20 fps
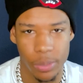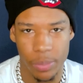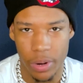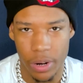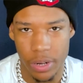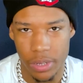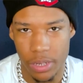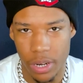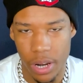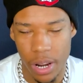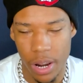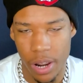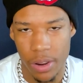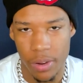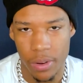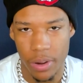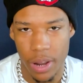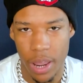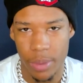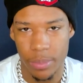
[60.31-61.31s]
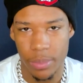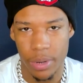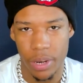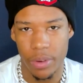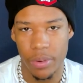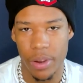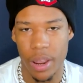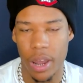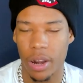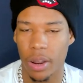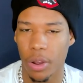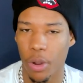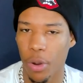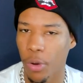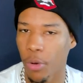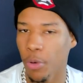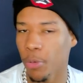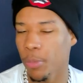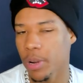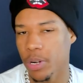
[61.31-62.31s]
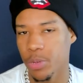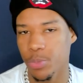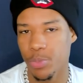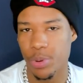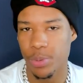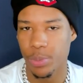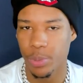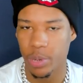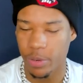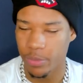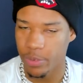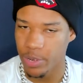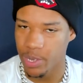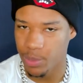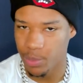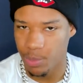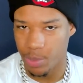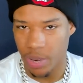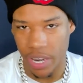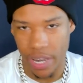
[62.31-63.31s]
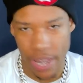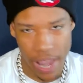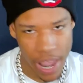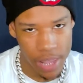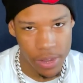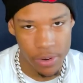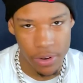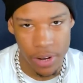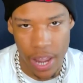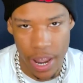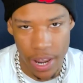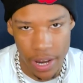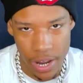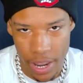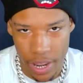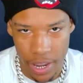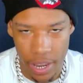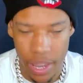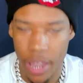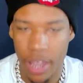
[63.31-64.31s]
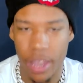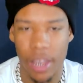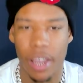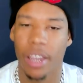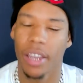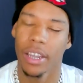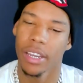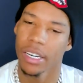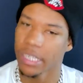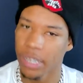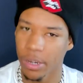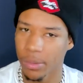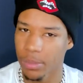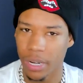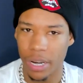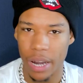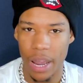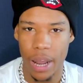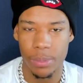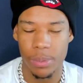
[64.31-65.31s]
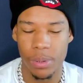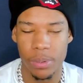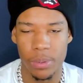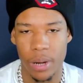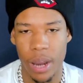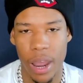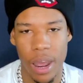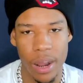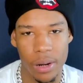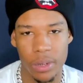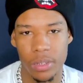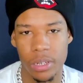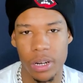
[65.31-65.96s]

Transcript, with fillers: person. Like I don't like being around a whole bunch of people. And if it's a big gathering like that, it's gonna be a lot of people that I don't